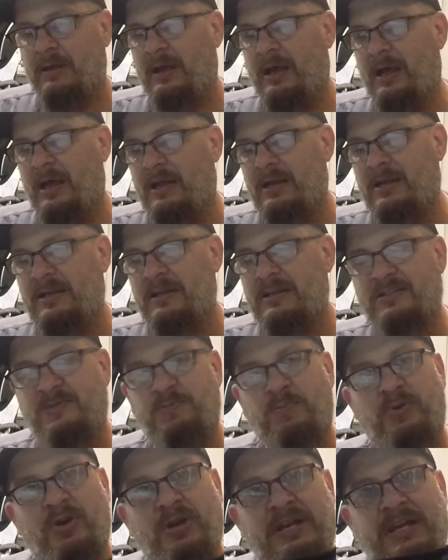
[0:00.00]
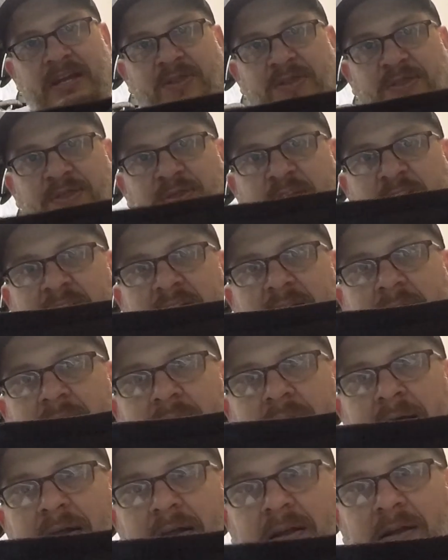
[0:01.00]
and it is pretty thin.
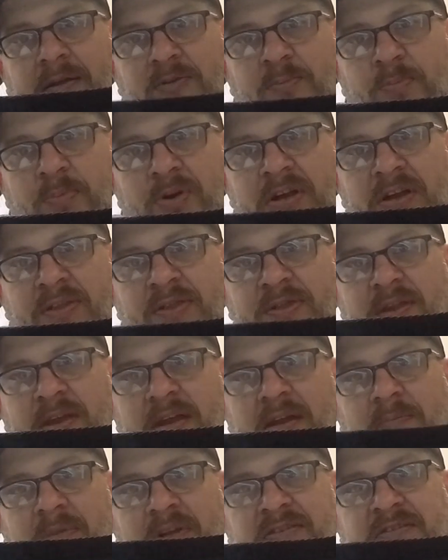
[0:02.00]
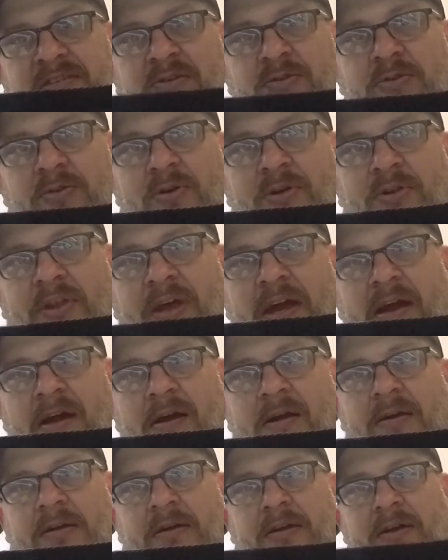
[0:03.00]
It's pretty thin material there,
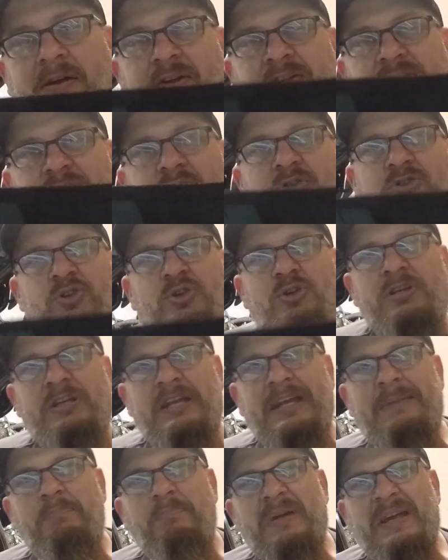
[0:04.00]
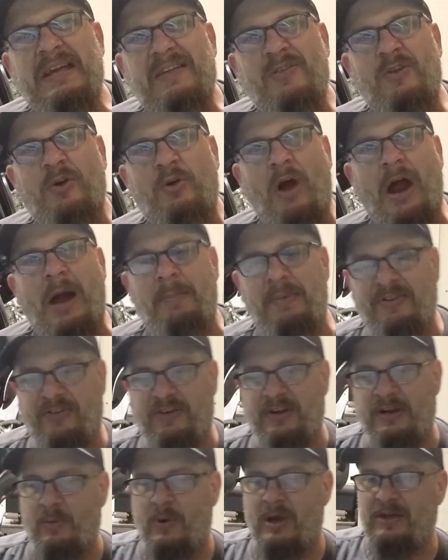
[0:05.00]
so it shouldn't impede the grommets
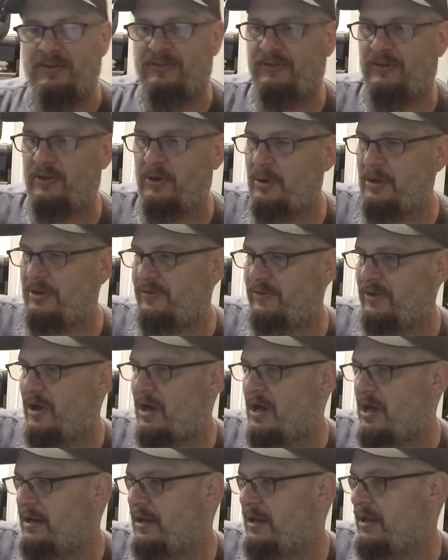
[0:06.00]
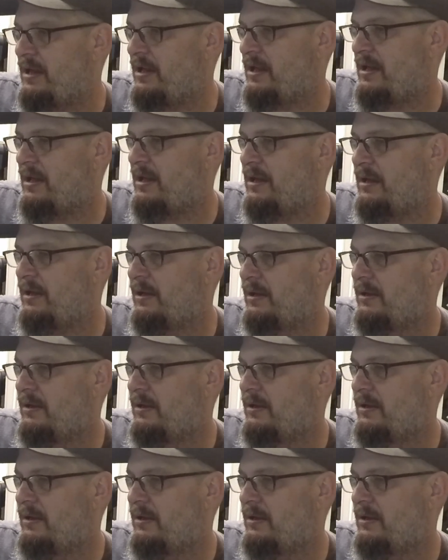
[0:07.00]
anyway. So it's got that'd